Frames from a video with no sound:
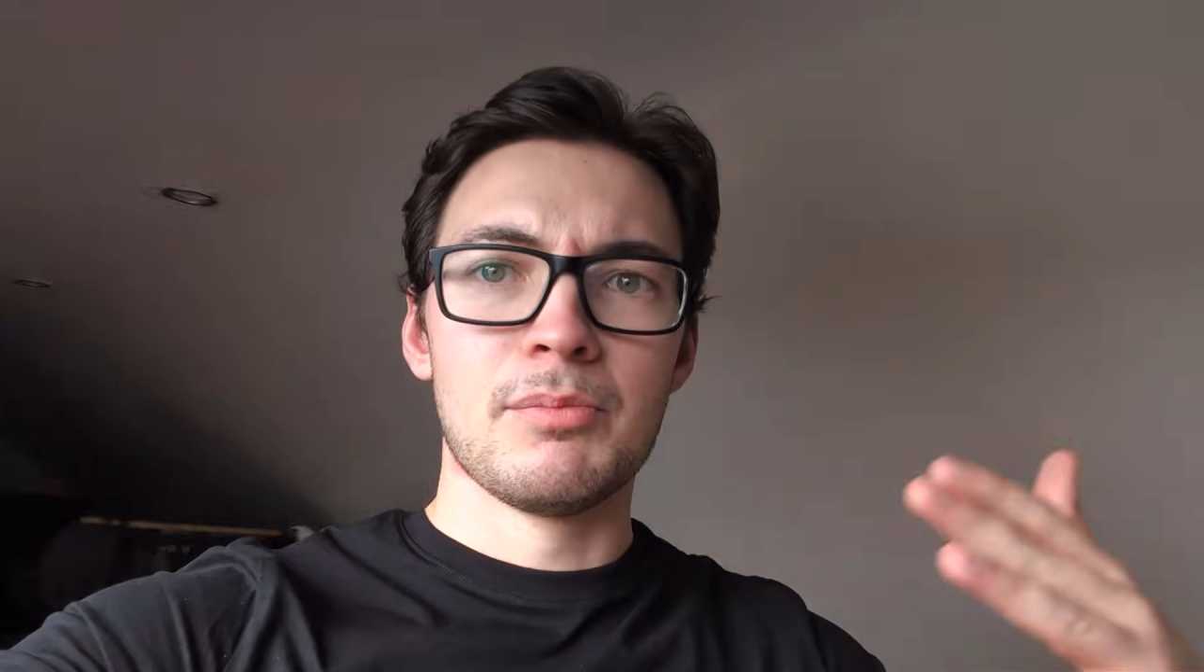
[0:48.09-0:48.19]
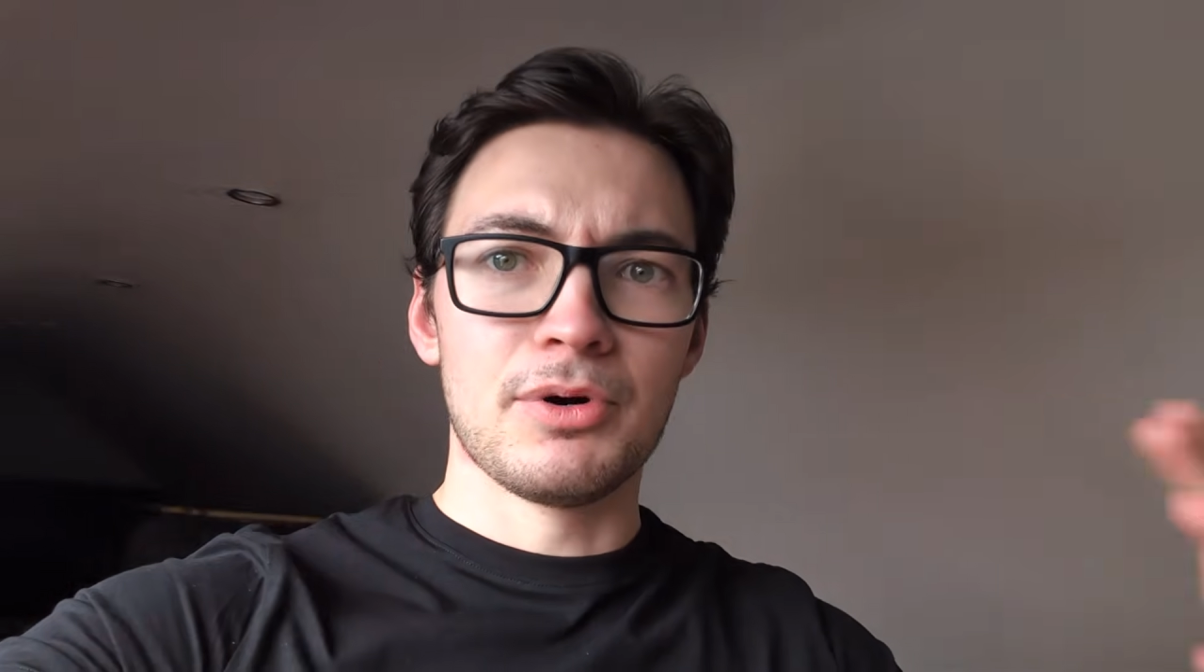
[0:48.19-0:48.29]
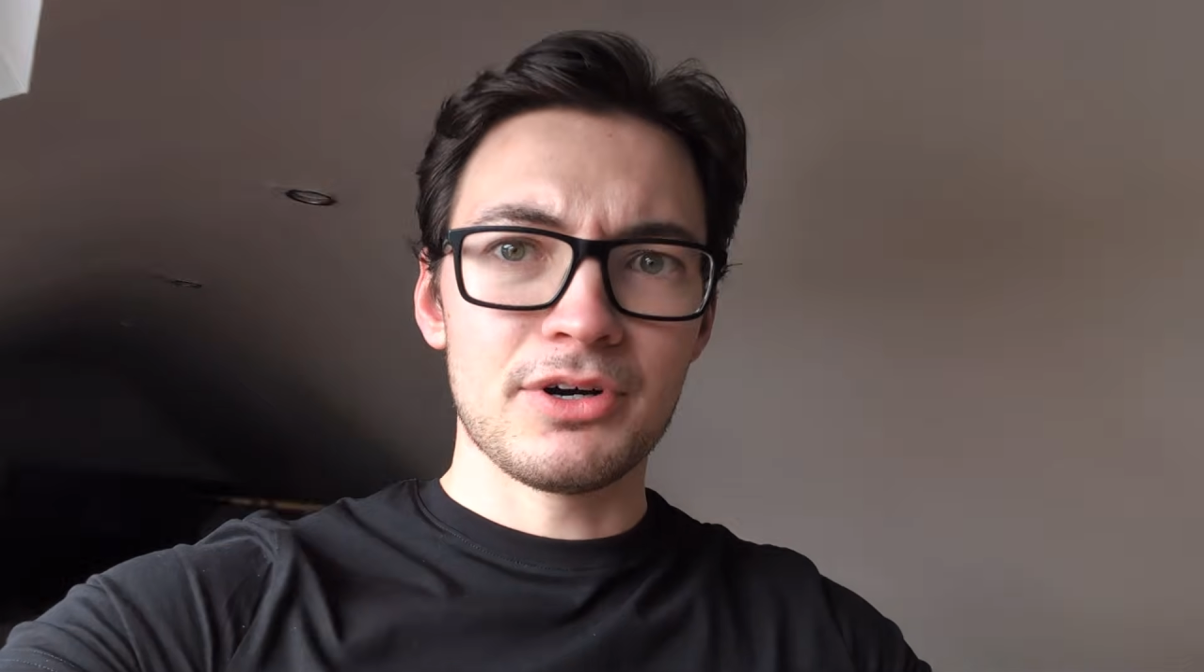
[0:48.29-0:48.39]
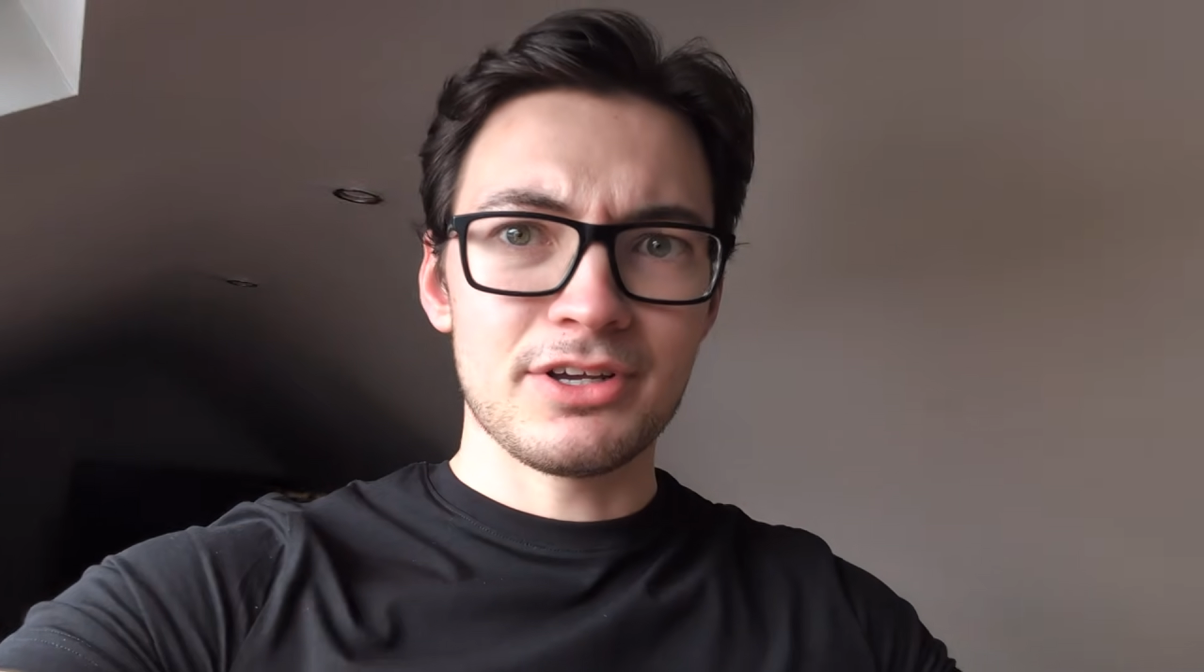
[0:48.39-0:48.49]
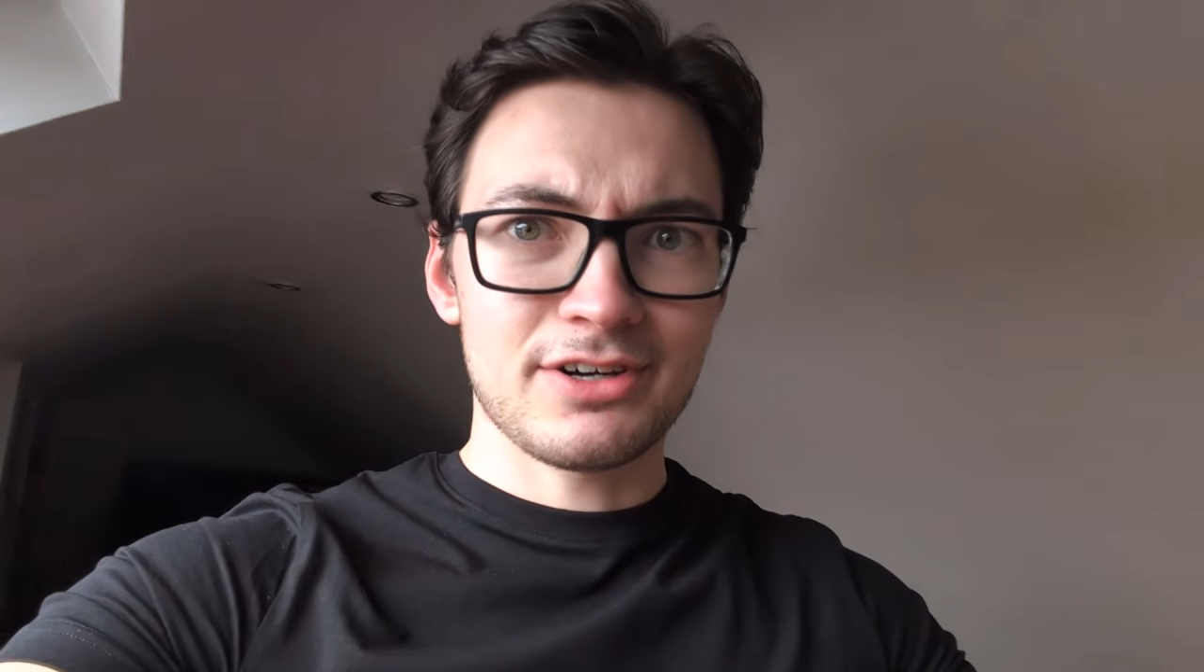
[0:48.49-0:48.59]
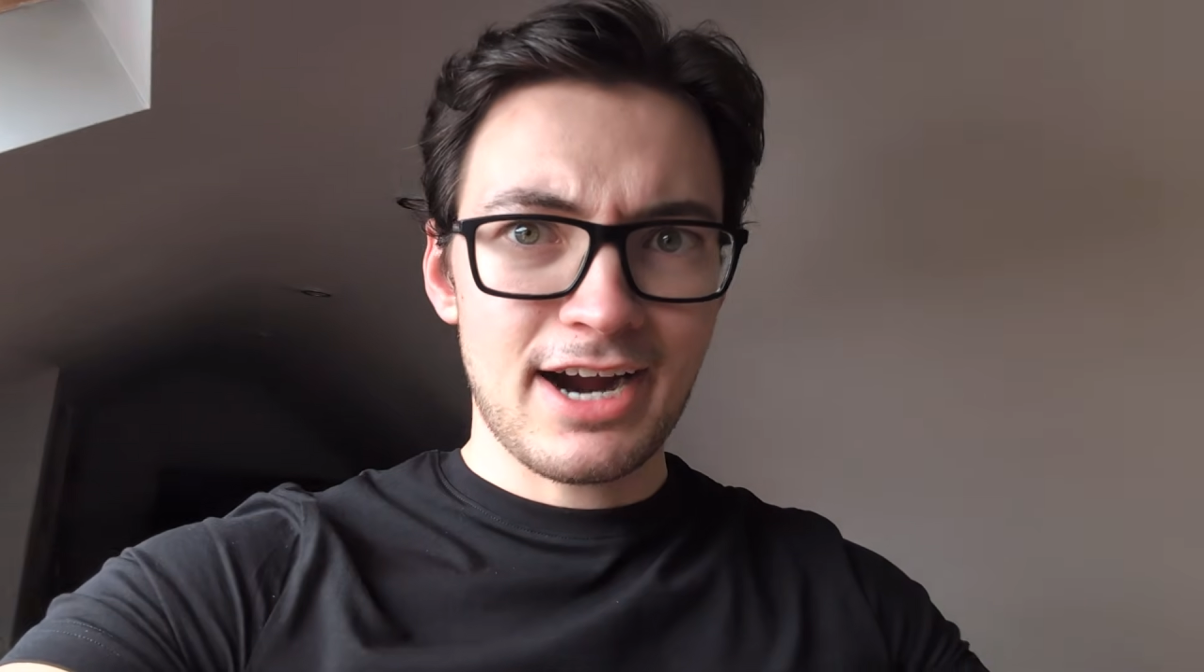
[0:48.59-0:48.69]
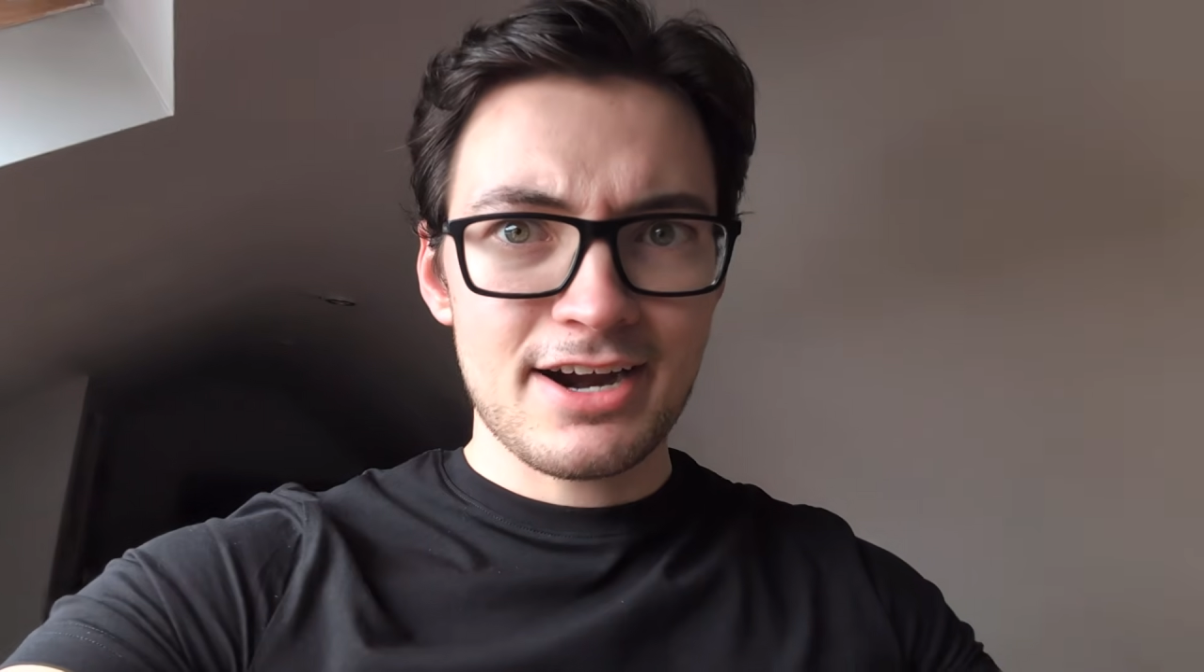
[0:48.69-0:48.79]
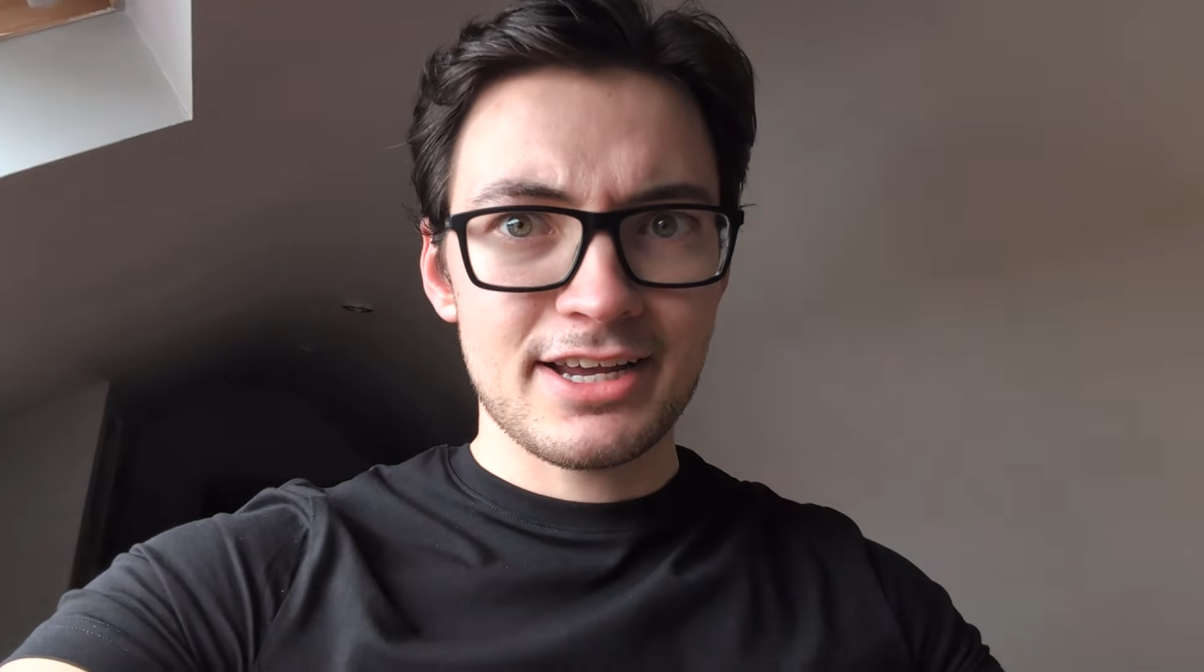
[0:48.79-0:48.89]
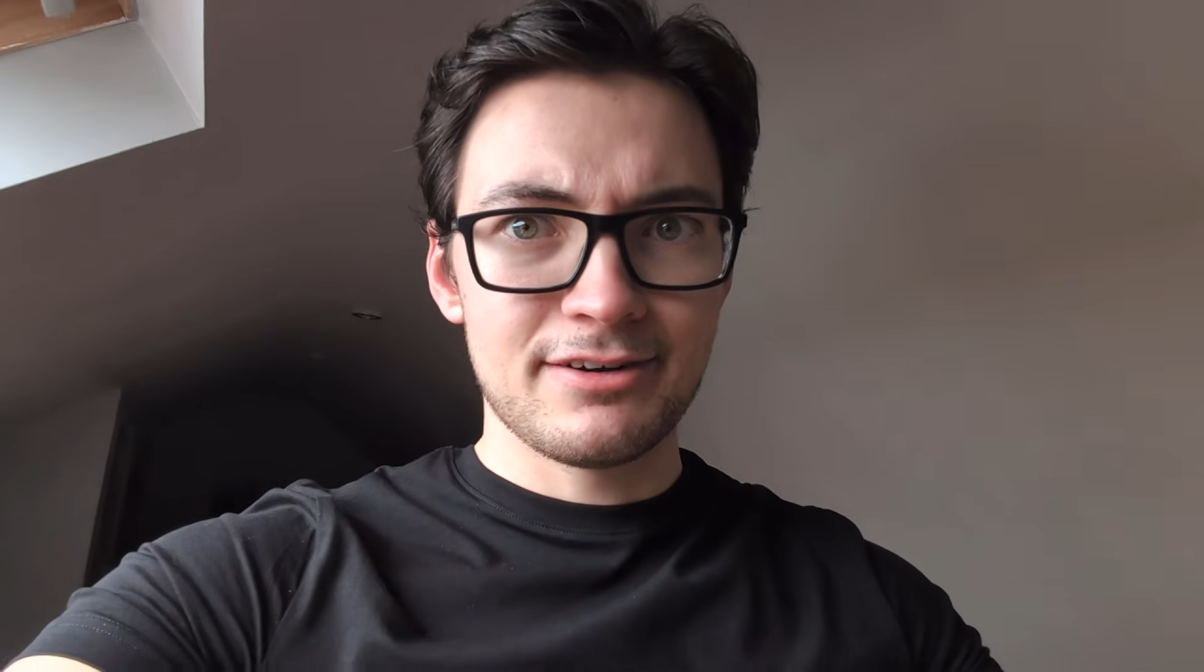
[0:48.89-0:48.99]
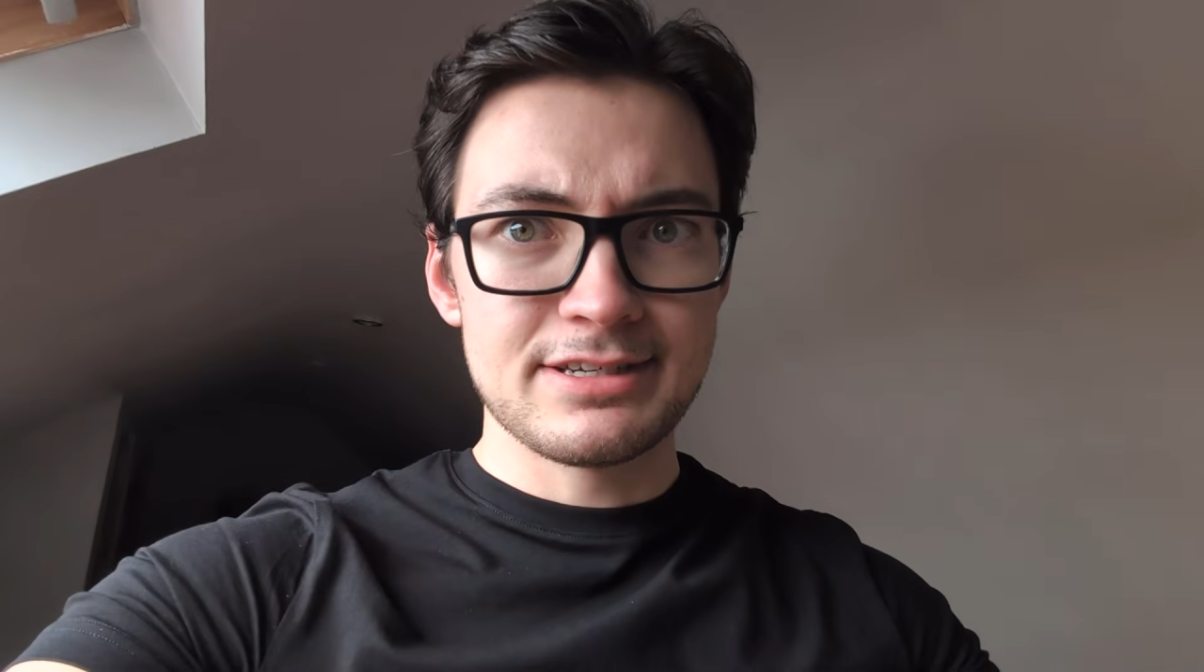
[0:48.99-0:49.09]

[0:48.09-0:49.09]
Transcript: but your cardio